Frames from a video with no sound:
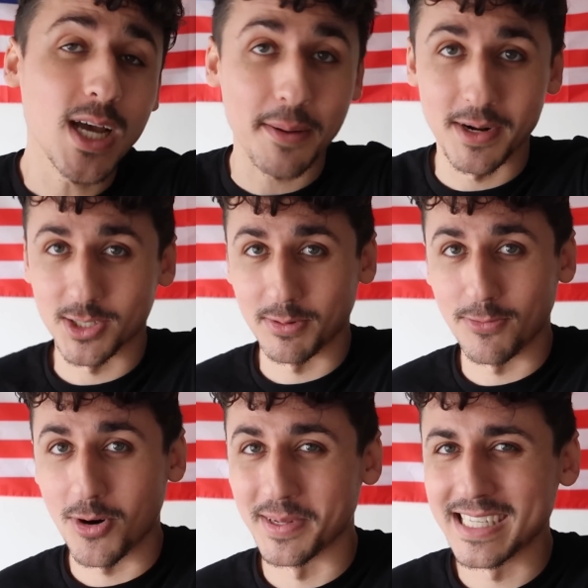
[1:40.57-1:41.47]
Top Notch
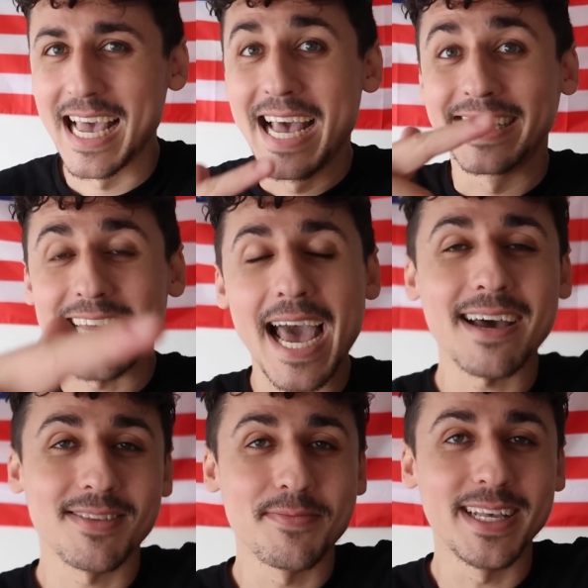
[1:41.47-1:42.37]
Performance to
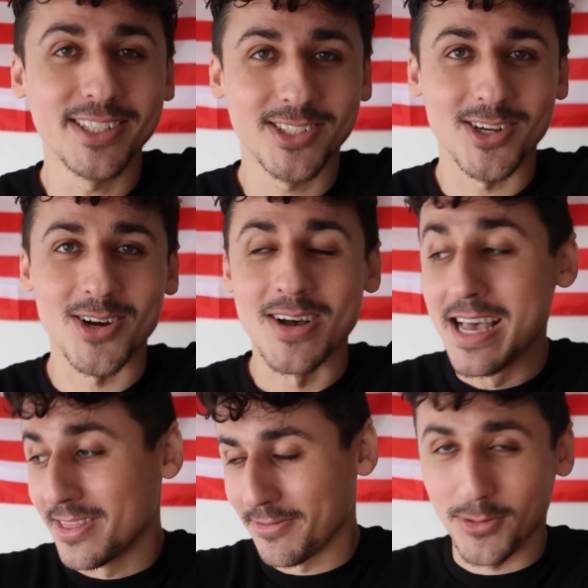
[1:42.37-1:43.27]
have them install
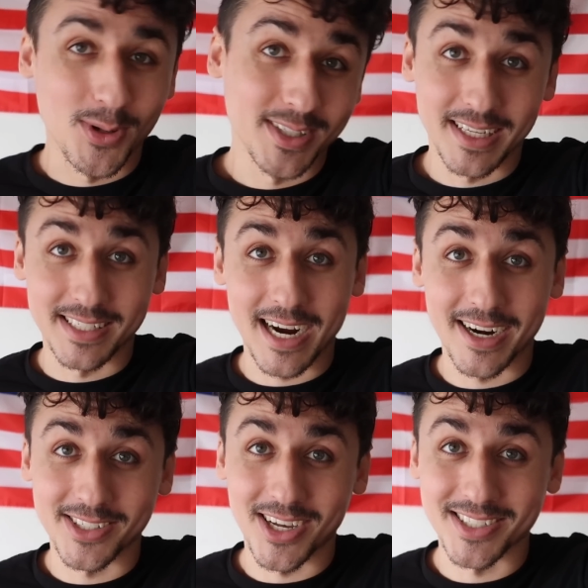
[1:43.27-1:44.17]
the full
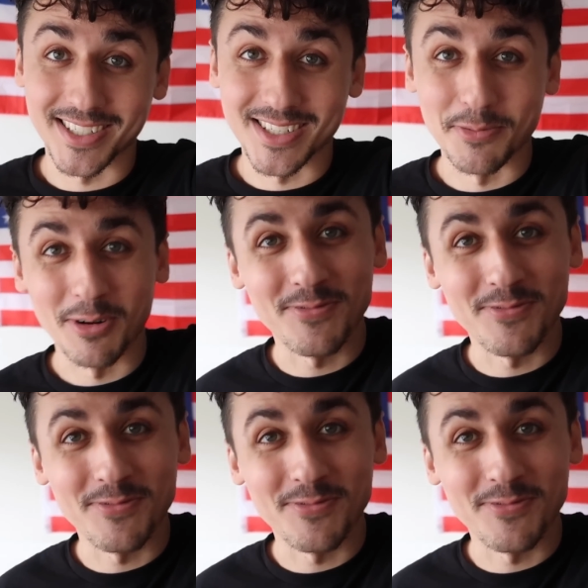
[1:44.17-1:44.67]
entire exhaust system.